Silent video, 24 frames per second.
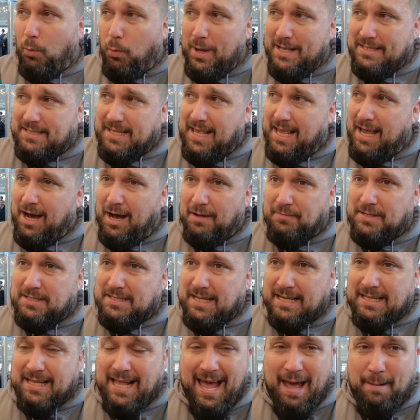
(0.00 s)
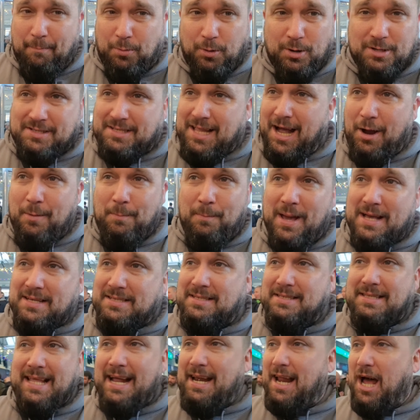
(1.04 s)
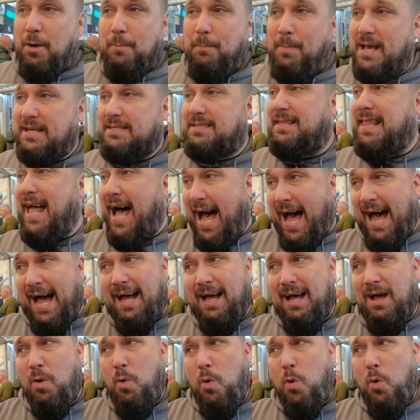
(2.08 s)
The whiskey aftertaste. The Emperor's don't miss. They don't miss that.